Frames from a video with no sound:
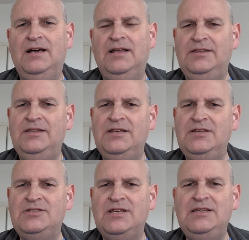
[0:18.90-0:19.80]
And
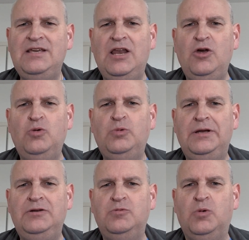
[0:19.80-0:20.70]
there's a yellow
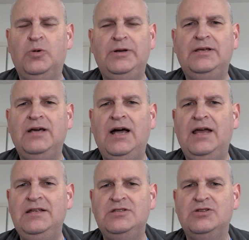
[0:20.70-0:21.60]
wind warning
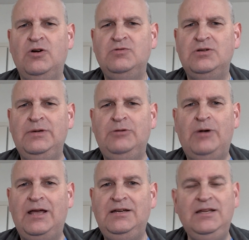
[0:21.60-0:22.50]
and it's going to be
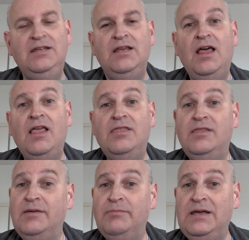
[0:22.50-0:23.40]
rainy.
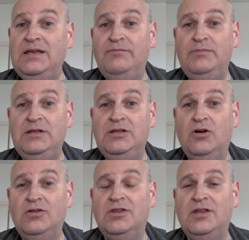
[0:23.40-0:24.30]
There may even be the
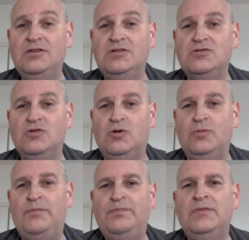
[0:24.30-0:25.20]
odd
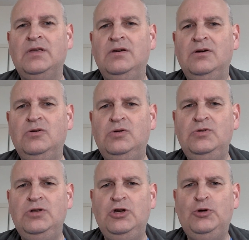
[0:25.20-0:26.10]
thunderstorm.
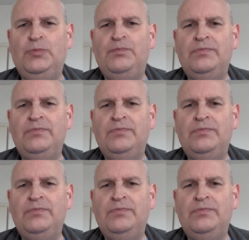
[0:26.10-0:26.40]
Who knew?